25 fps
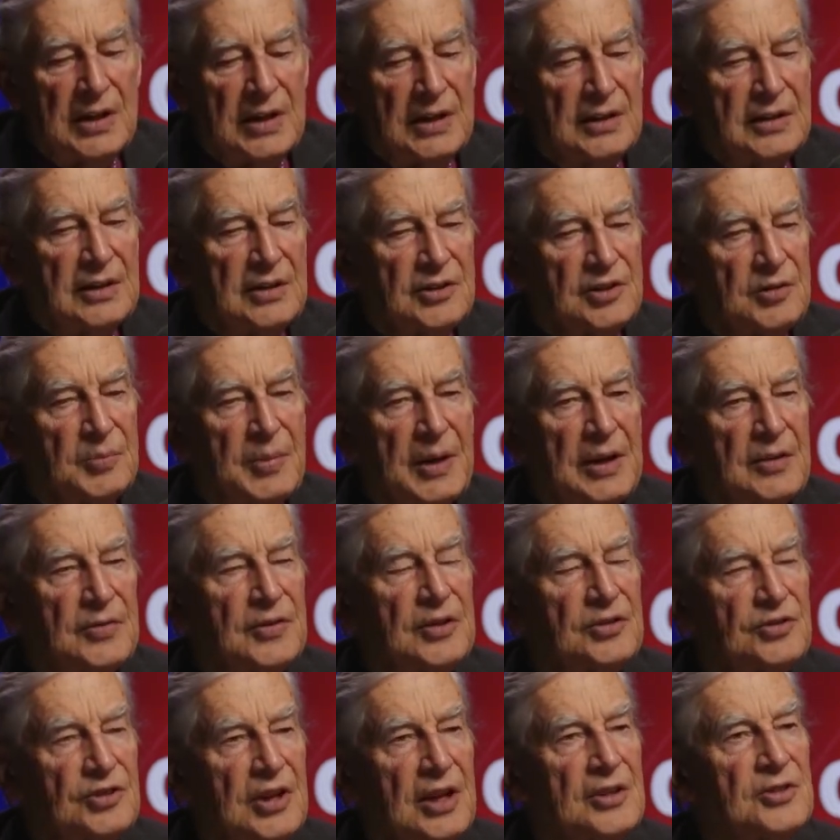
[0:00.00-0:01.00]
It is about
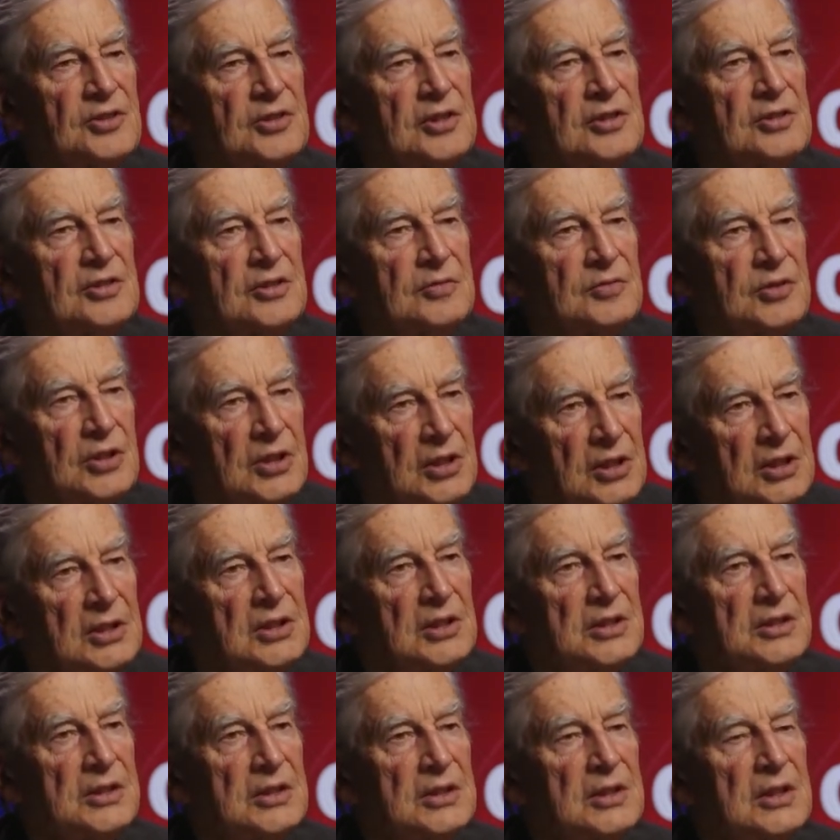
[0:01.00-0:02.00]
the justice of
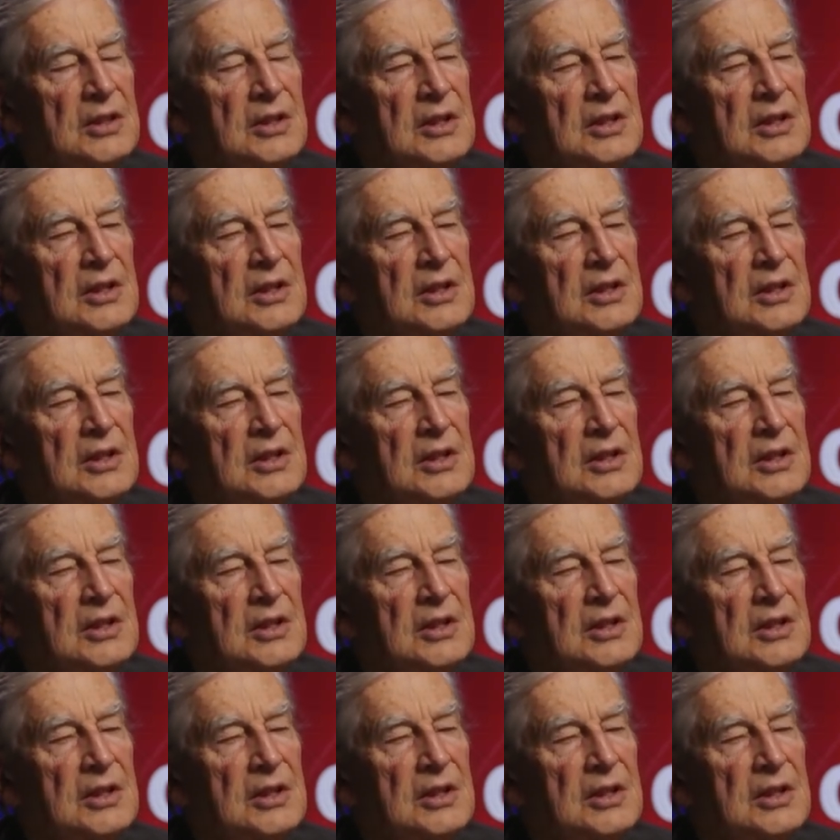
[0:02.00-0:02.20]
God.